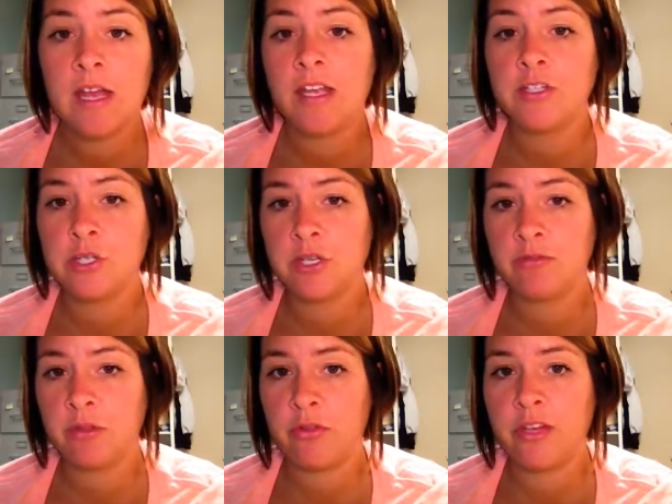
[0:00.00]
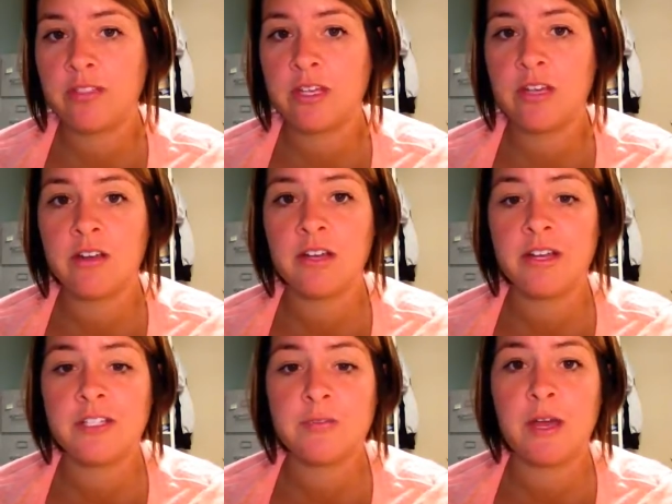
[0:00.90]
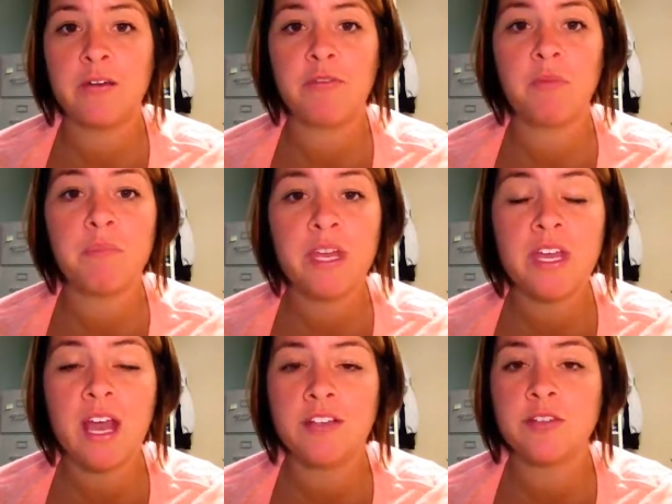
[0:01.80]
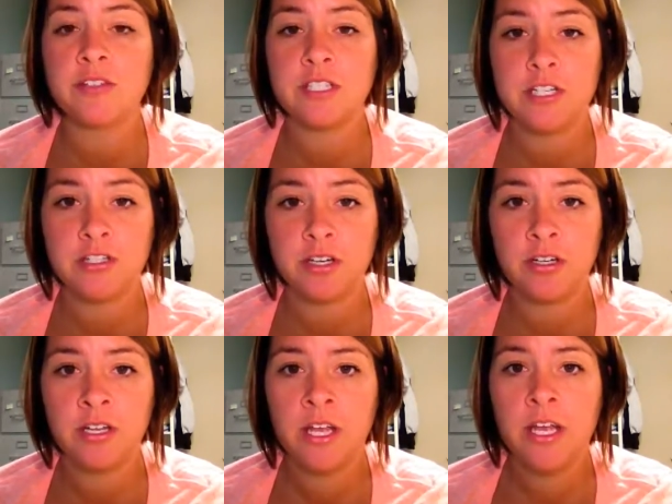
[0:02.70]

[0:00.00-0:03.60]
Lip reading: and 2 different things that you're going to expect from me as your teacher.